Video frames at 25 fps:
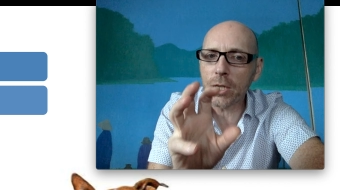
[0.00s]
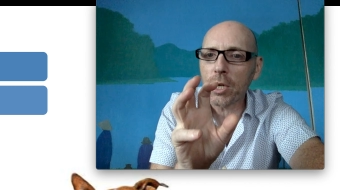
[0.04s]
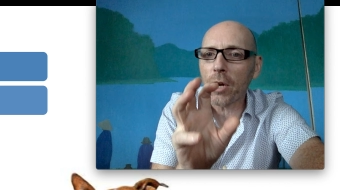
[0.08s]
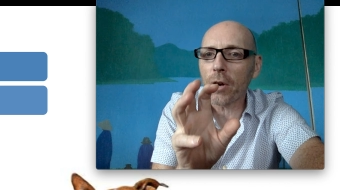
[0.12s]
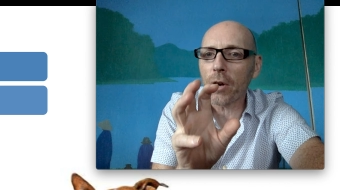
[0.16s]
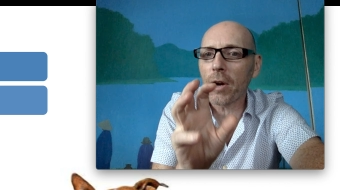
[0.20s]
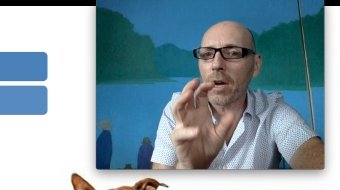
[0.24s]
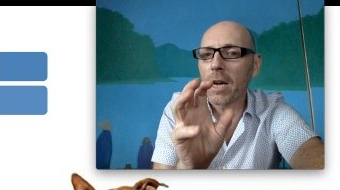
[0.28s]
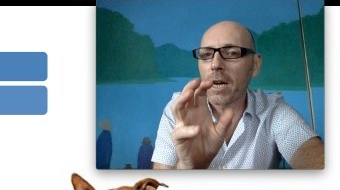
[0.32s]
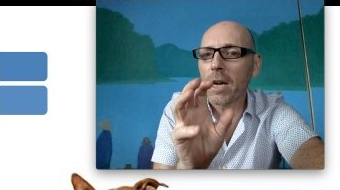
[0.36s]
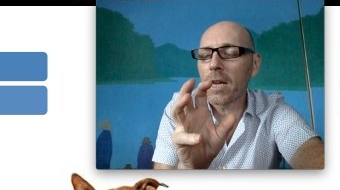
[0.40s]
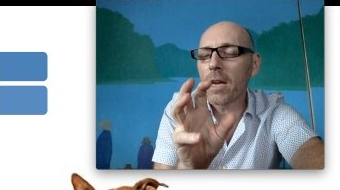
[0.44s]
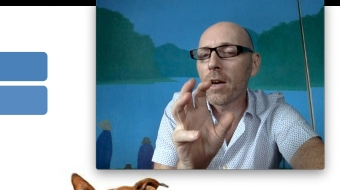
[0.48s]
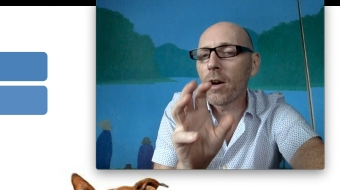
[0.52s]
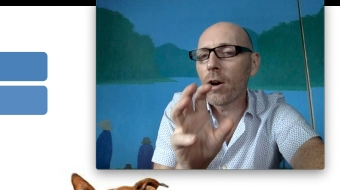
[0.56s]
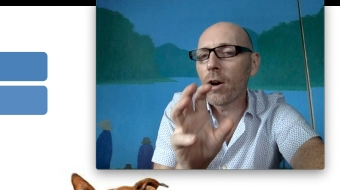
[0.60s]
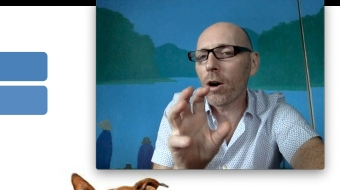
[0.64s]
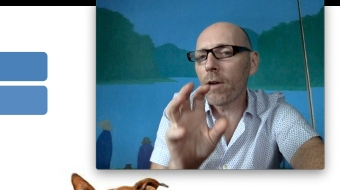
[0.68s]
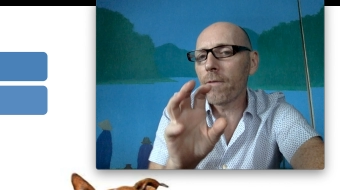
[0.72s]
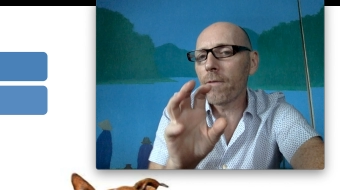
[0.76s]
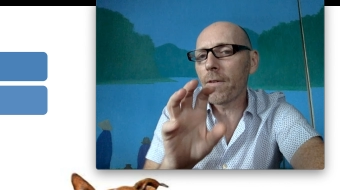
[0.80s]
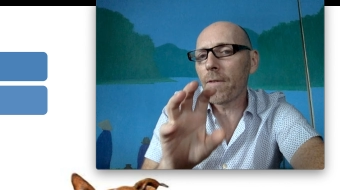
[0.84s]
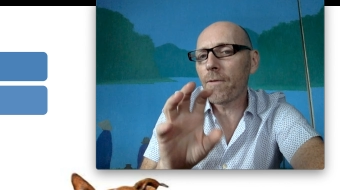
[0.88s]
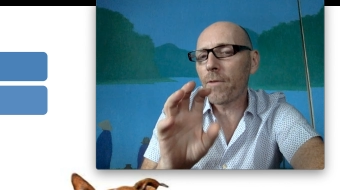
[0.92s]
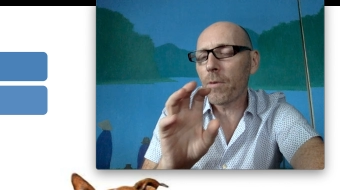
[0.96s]
right,
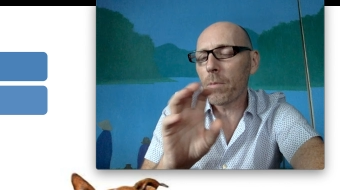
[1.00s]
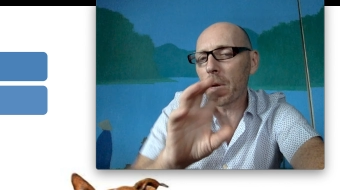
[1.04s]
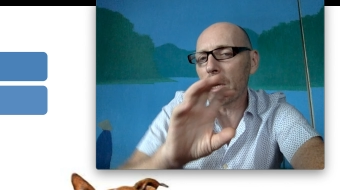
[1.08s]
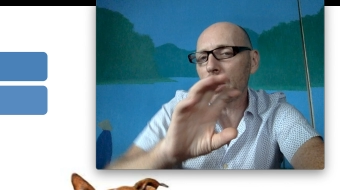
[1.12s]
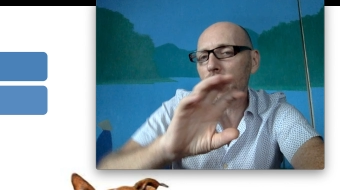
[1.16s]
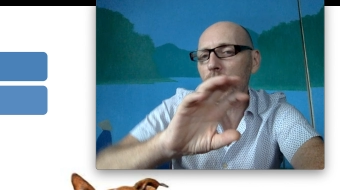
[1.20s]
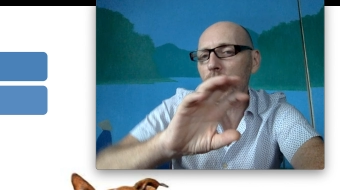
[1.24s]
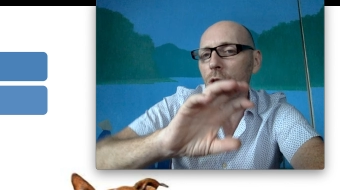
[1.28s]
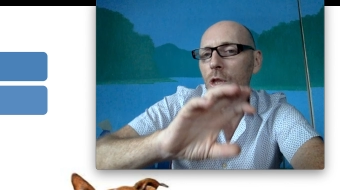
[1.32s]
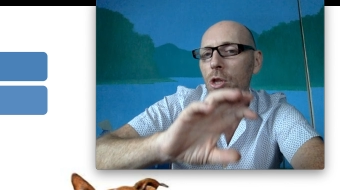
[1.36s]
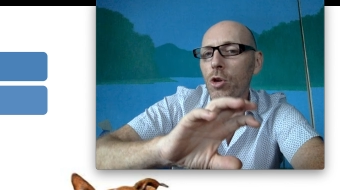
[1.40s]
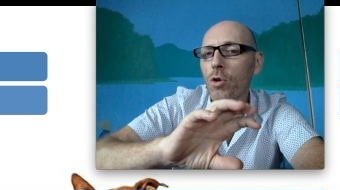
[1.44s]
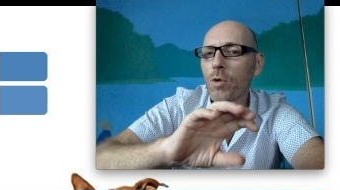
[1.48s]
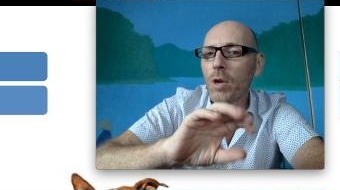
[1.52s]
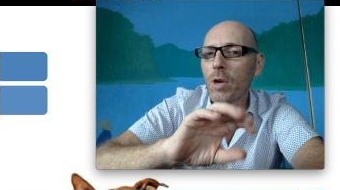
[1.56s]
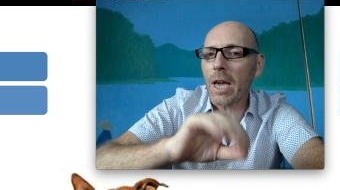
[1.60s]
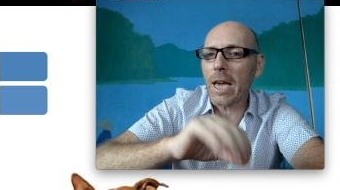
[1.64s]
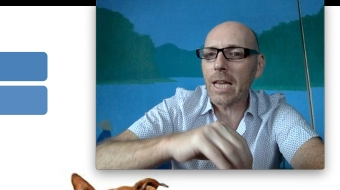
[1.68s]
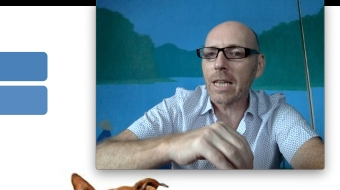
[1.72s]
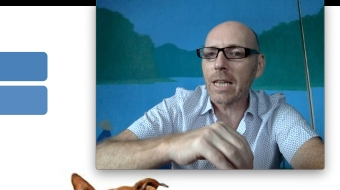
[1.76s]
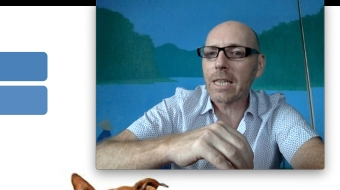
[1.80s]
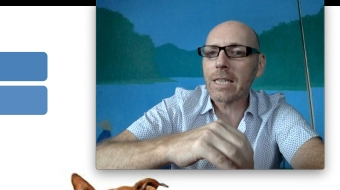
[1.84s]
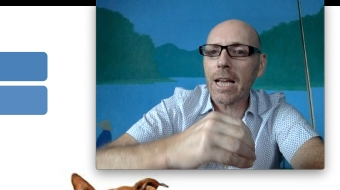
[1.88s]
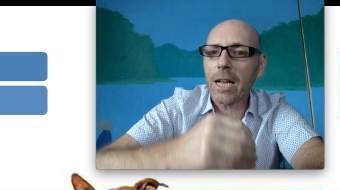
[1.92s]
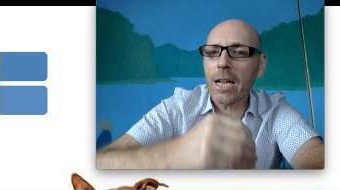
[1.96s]
of information that you
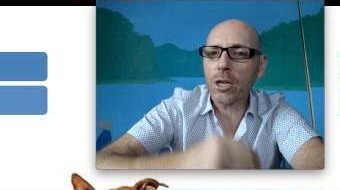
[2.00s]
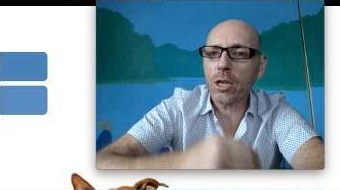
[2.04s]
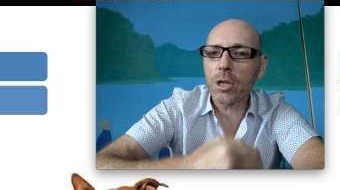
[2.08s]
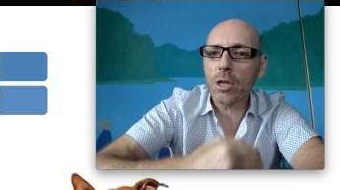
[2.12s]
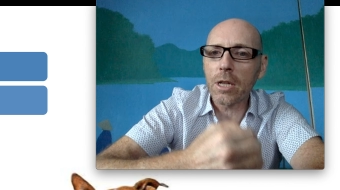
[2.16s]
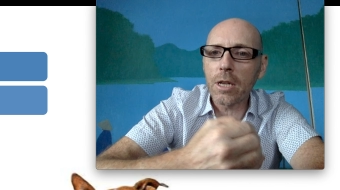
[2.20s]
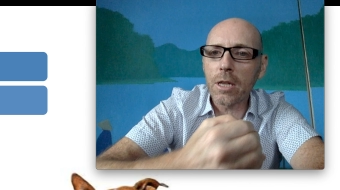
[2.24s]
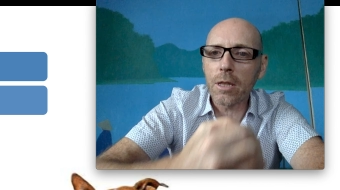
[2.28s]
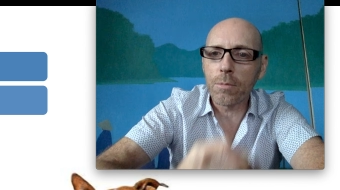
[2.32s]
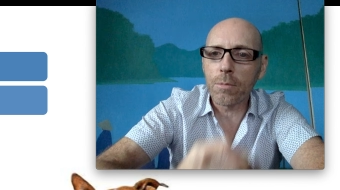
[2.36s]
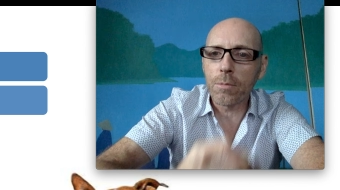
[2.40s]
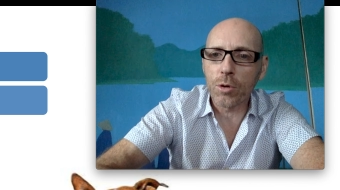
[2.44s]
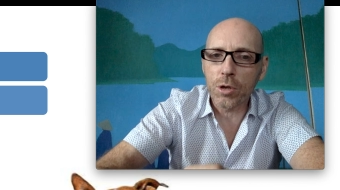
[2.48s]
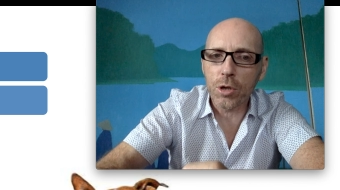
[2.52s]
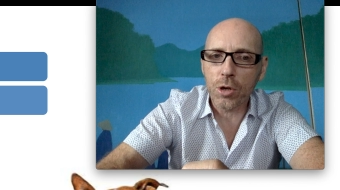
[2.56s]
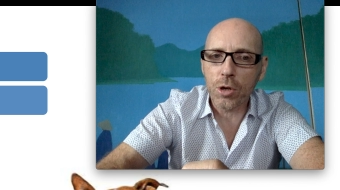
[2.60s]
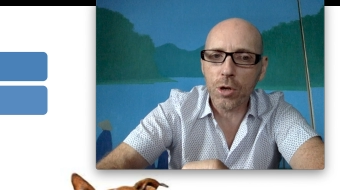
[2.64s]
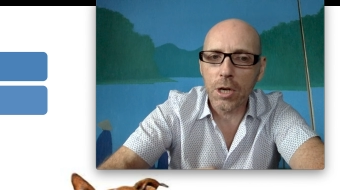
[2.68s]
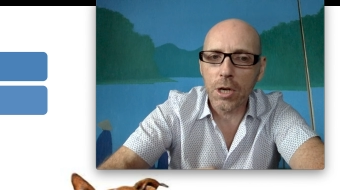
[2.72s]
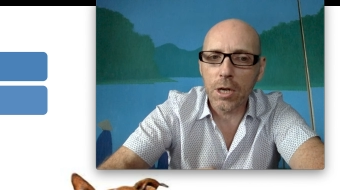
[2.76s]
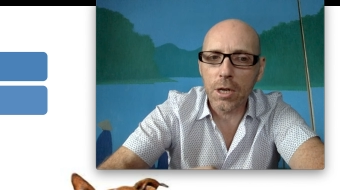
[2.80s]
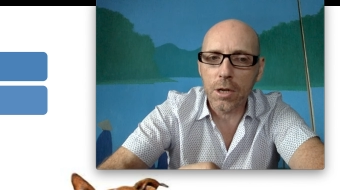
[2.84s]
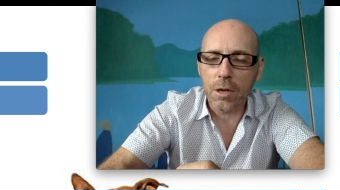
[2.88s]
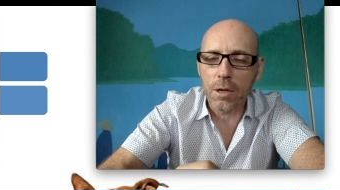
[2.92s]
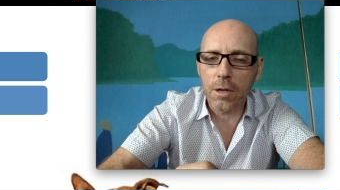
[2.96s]
get is actually the most
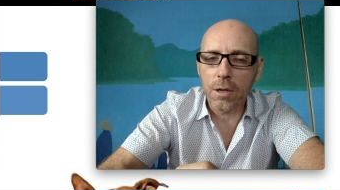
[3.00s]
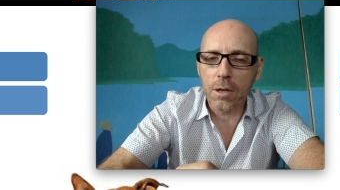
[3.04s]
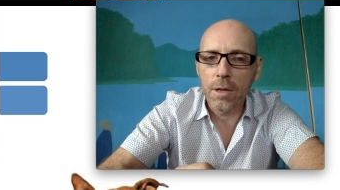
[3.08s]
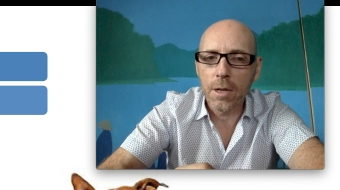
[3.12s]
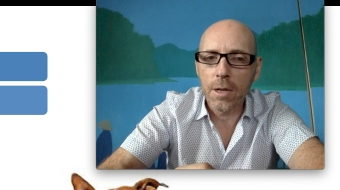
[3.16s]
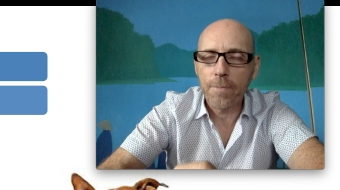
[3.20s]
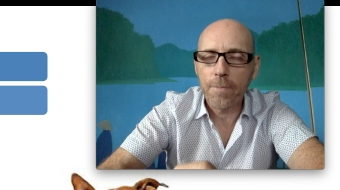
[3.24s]
critical.